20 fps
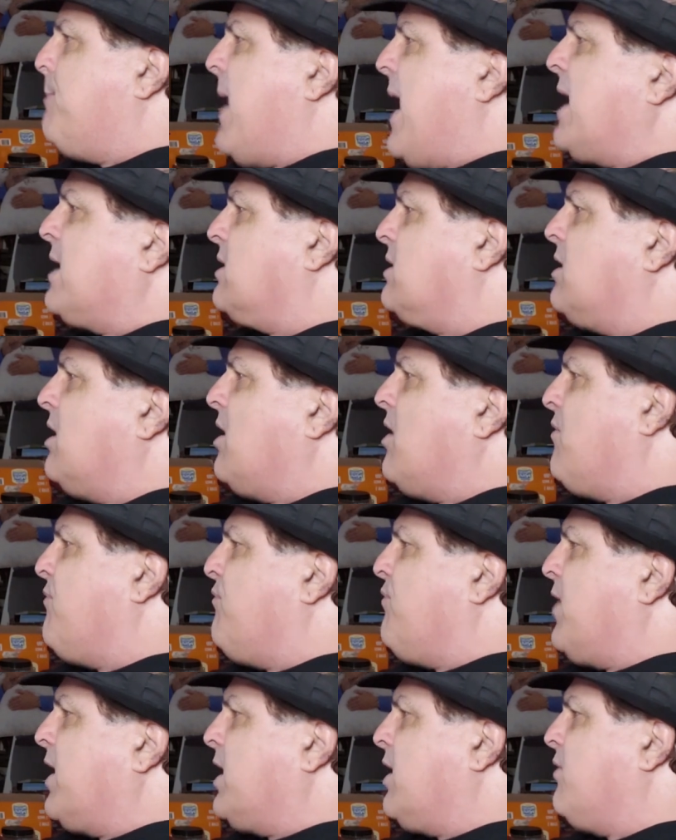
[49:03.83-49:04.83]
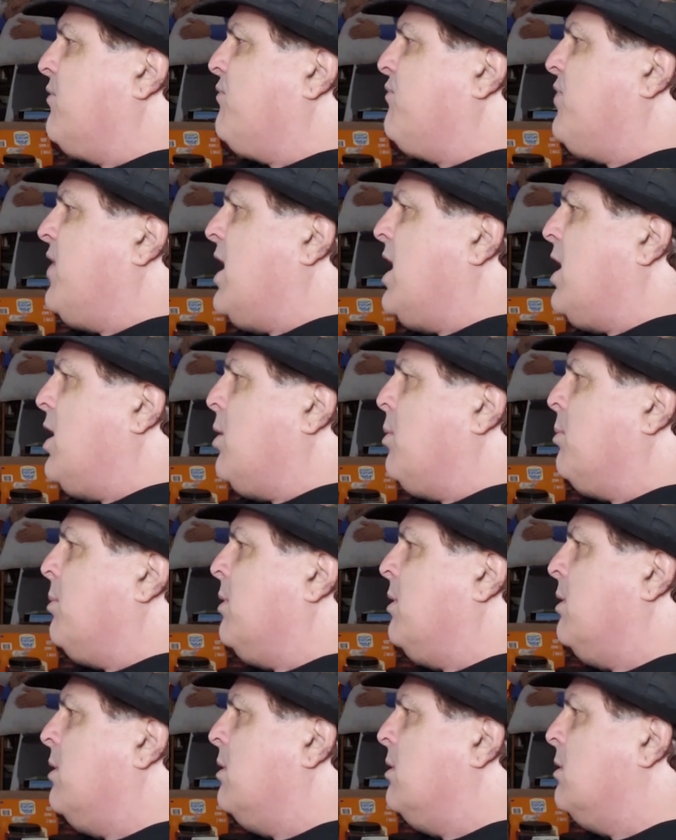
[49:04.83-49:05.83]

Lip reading: back to the freaking film.